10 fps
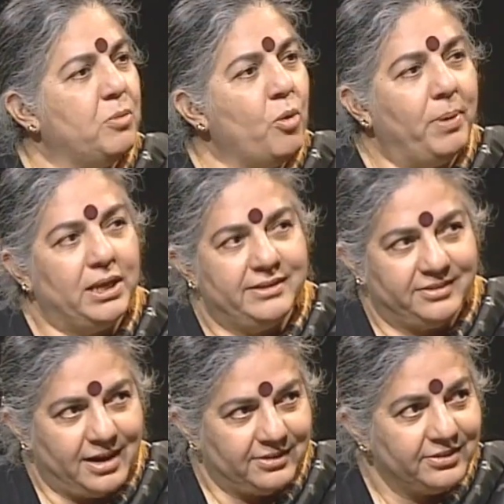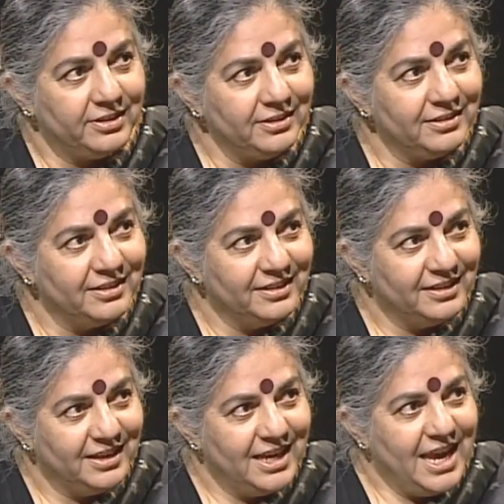the Bhopal disaster
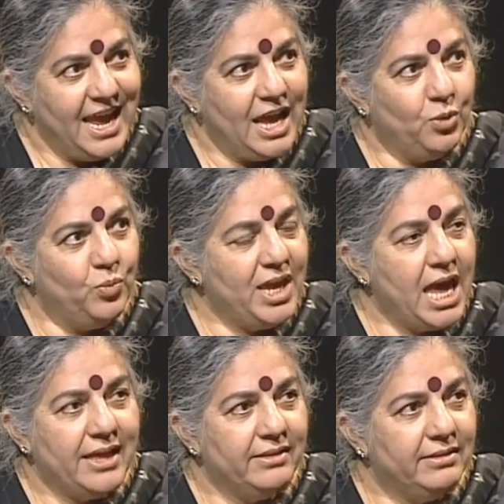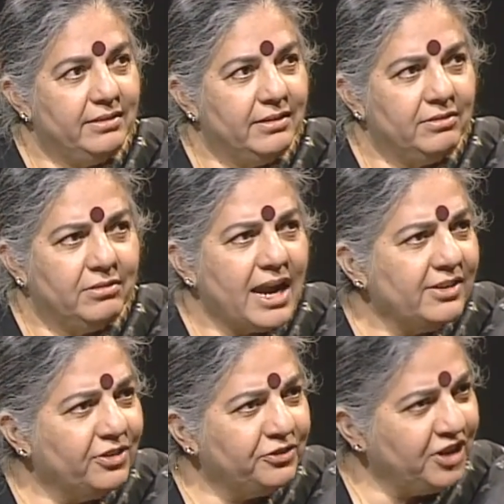and we had the
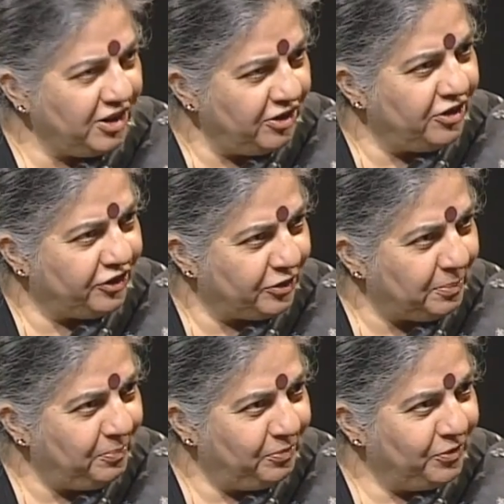rise of terrorism.